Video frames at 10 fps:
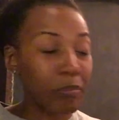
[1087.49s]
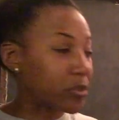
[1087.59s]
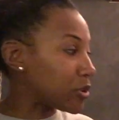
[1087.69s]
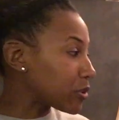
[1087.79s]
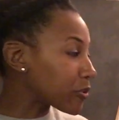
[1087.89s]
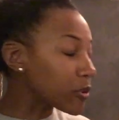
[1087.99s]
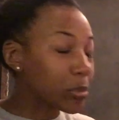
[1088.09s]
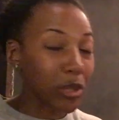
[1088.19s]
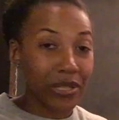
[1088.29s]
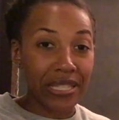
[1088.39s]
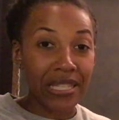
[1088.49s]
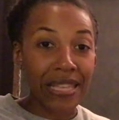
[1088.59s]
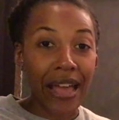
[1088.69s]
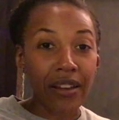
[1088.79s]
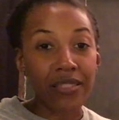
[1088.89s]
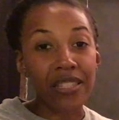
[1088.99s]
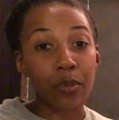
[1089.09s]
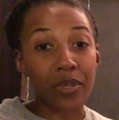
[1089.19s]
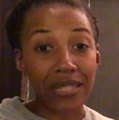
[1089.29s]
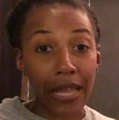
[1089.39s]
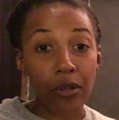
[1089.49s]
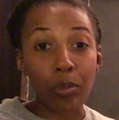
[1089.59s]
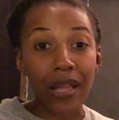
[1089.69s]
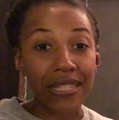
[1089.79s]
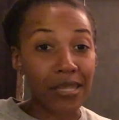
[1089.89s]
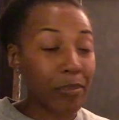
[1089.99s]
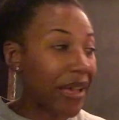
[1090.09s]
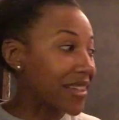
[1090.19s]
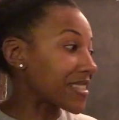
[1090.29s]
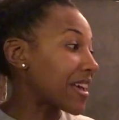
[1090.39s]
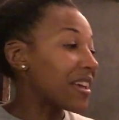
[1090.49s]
beautiful purses out of these recycled plastic bags